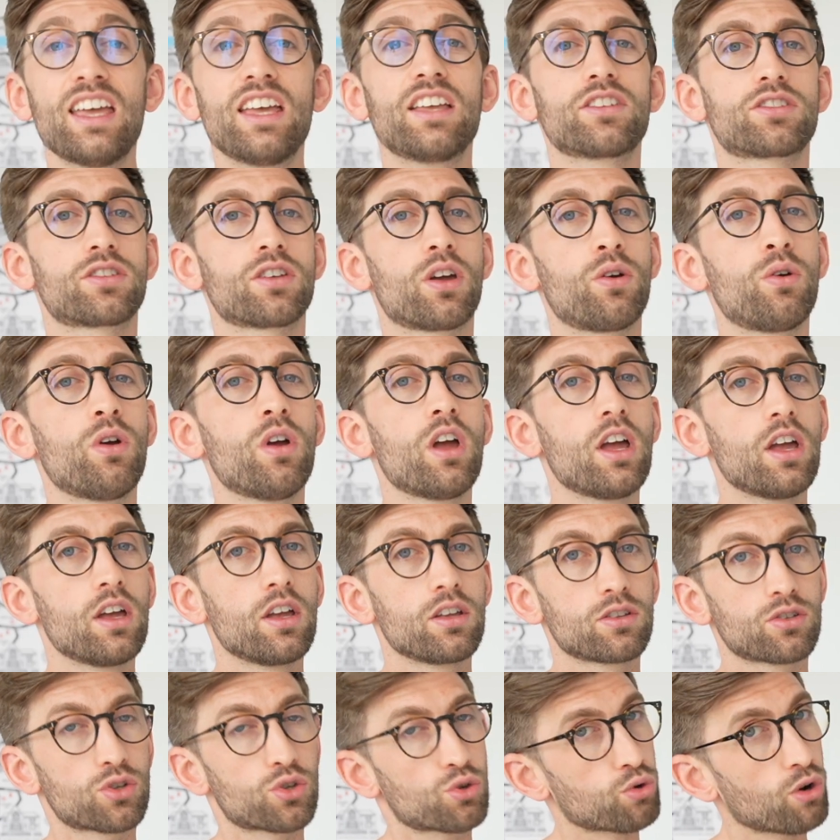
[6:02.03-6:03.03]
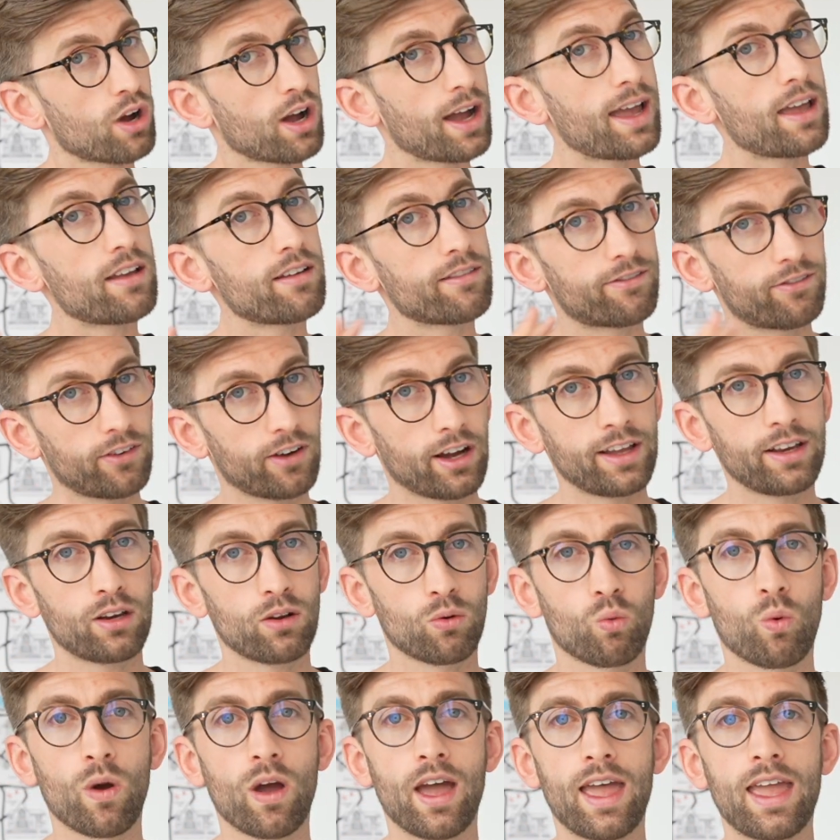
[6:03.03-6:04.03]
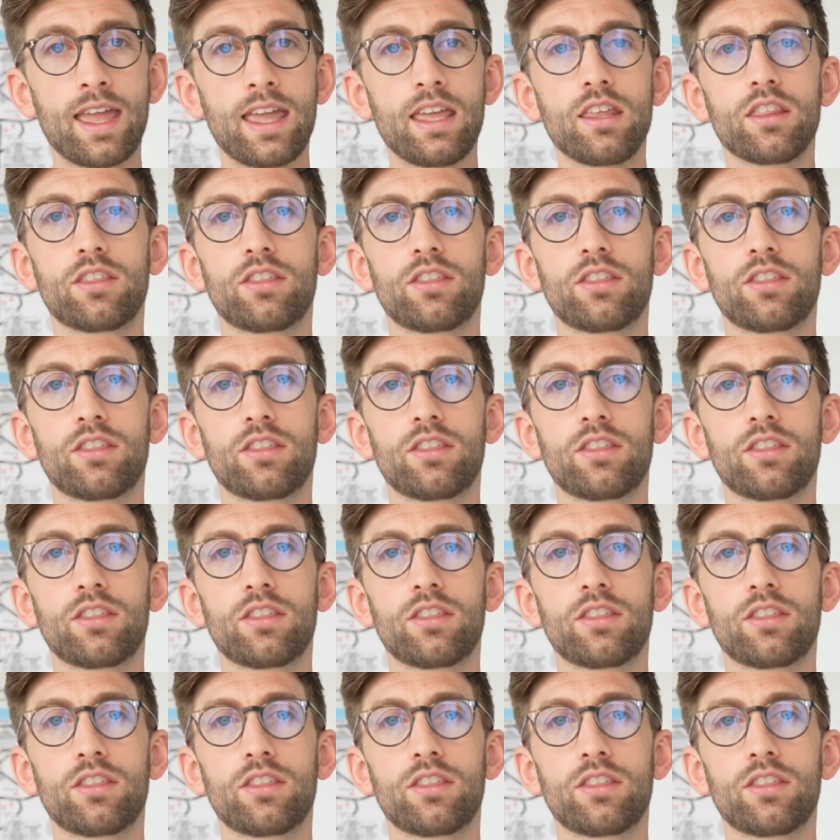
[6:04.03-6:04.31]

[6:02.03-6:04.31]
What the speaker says: So try and find a way